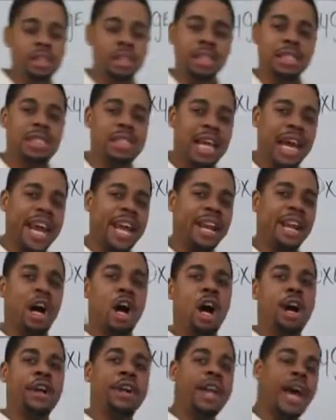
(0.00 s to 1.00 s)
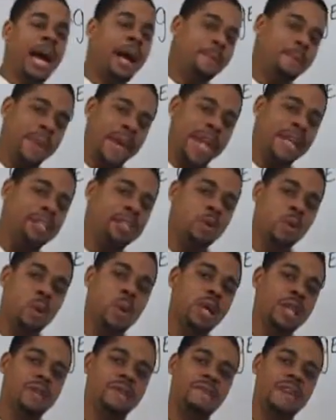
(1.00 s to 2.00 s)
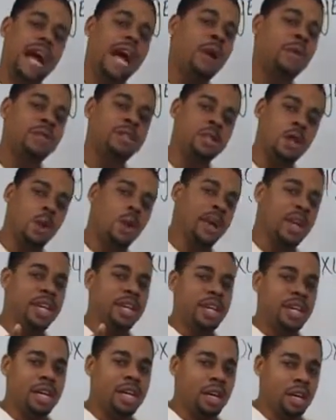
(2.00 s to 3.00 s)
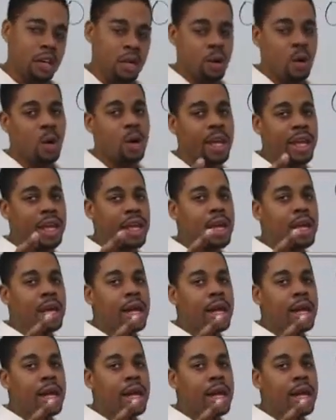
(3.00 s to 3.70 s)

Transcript: on the site are not based on the virus going dormant.